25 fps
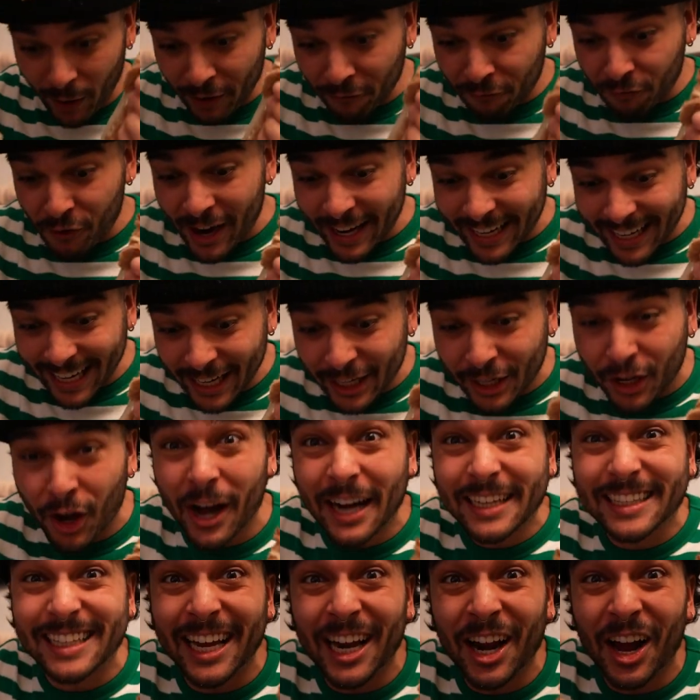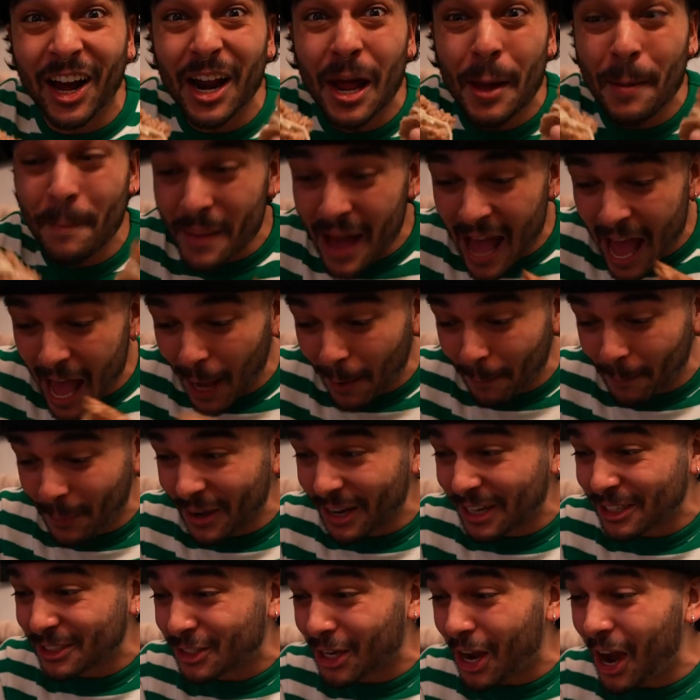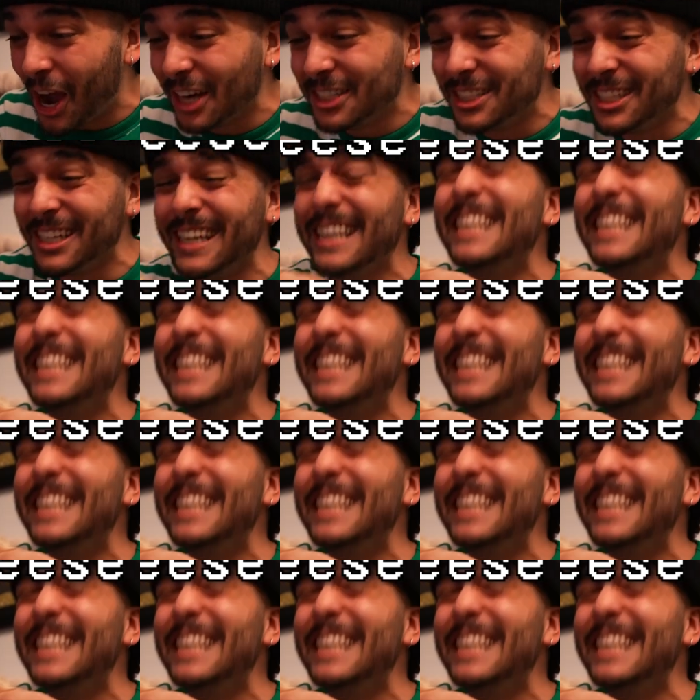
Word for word: freaking cooked it on a MacBook charger!